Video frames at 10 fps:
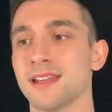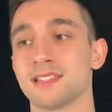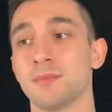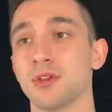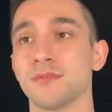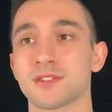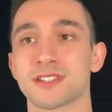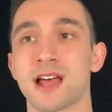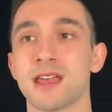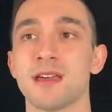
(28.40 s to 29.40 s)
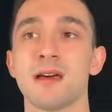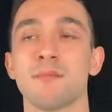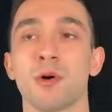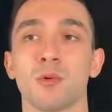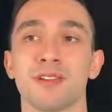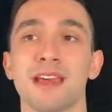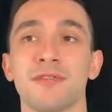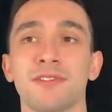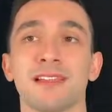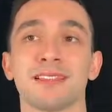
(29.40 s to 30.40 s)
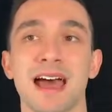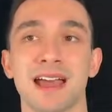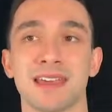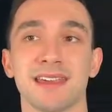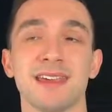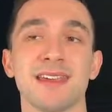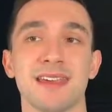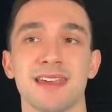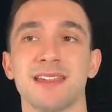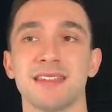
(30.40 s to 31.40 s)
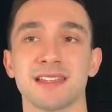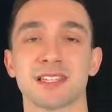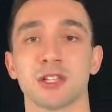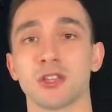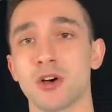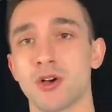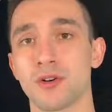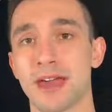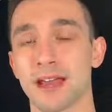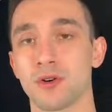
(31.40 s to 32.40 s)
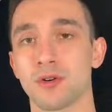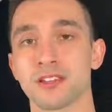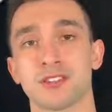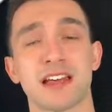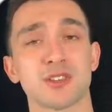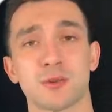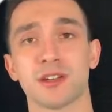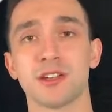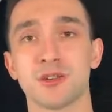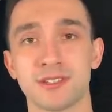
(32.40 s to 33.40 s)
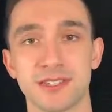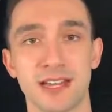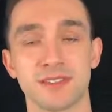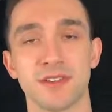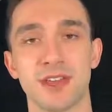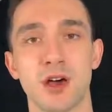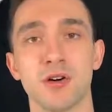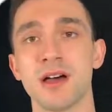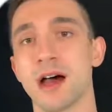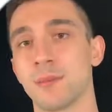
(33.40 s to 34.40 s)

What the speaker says: It's a beautiful site, but we're definitely lacking in this logo category. So that's what we're going to do in today's video.